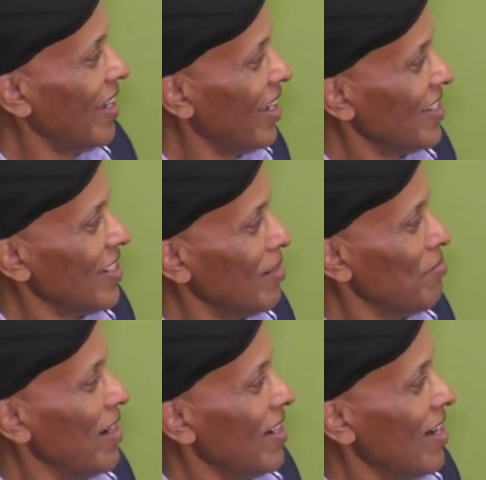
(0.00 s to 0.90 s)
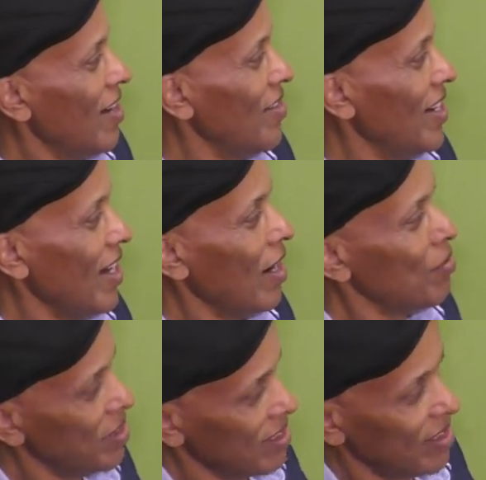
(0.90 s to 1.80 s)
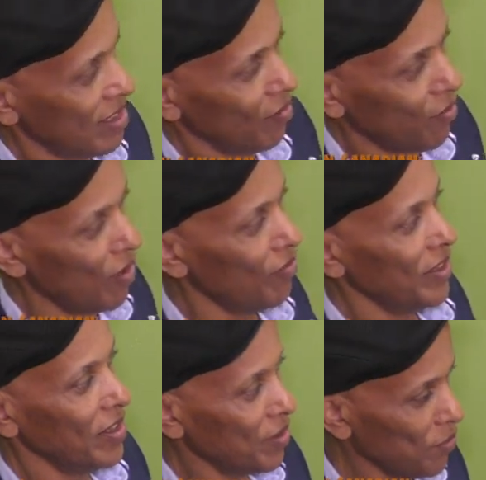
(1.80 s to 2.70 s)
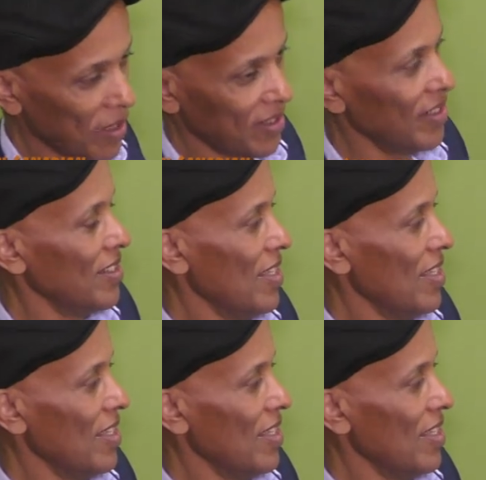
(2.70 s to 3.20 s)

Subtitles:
the cultural background, and how it evolved into what it is